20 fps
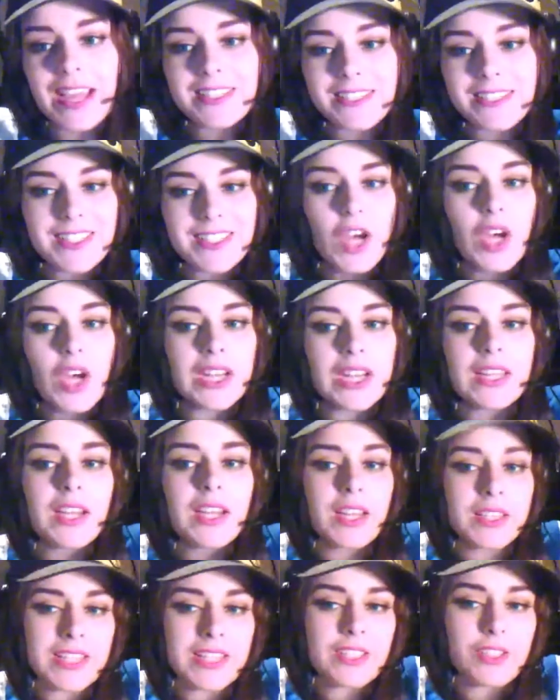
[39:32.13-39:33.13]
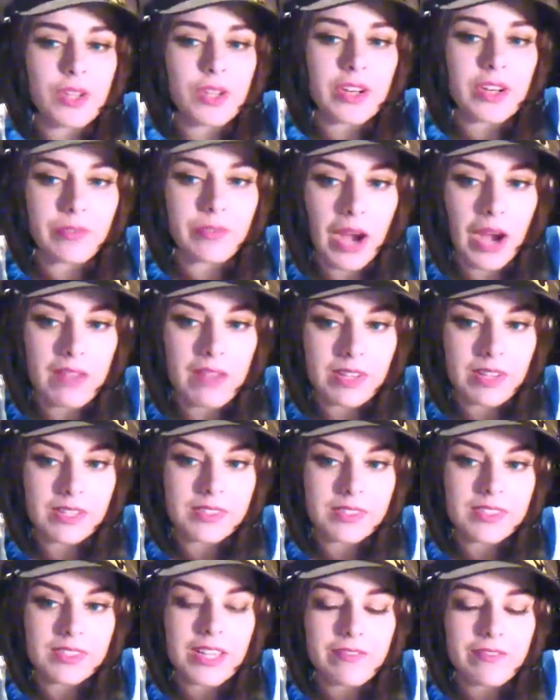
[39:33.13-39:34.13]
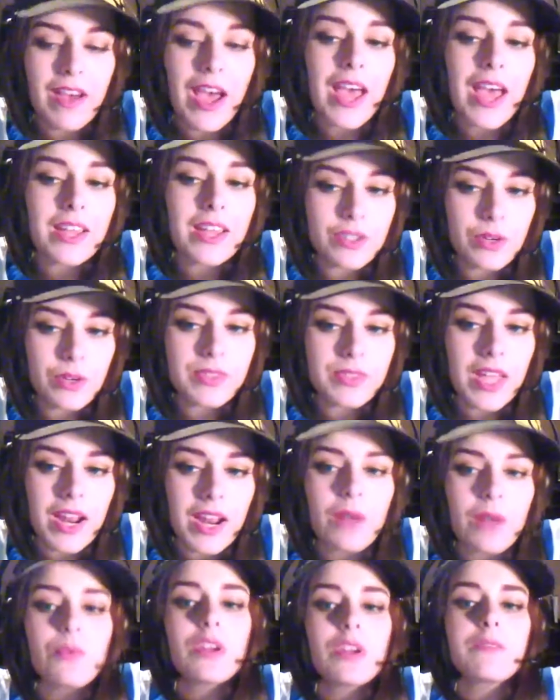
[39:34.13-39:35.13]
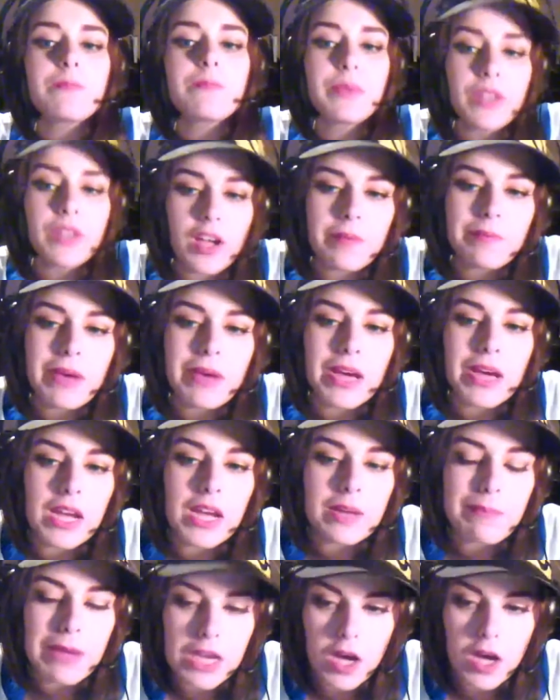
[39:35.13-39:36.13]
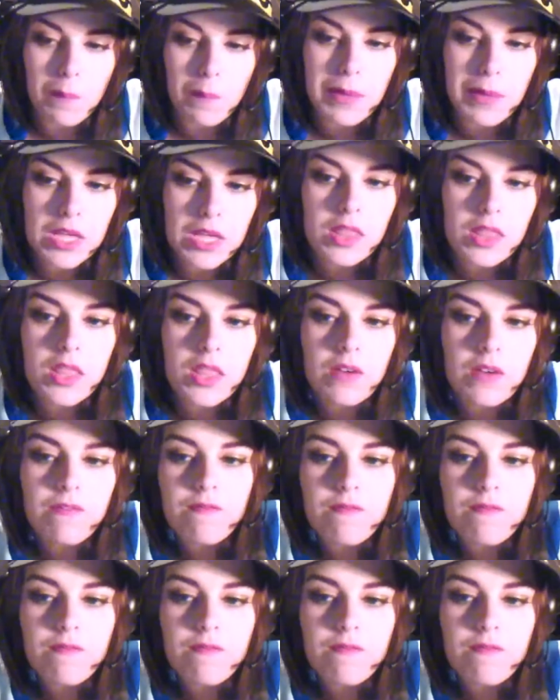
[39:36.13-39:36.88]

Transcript: day. That's on arriving. If I had known that, I would have put on my makeup in the